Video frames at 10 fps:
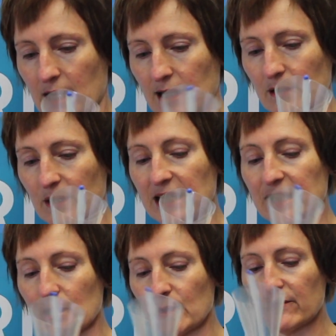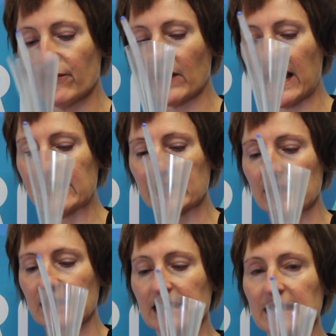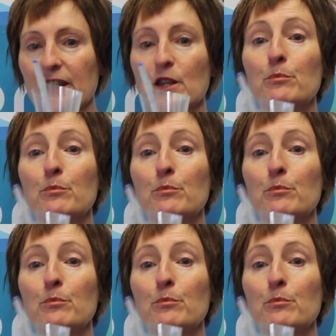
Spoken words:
So I need to inflate the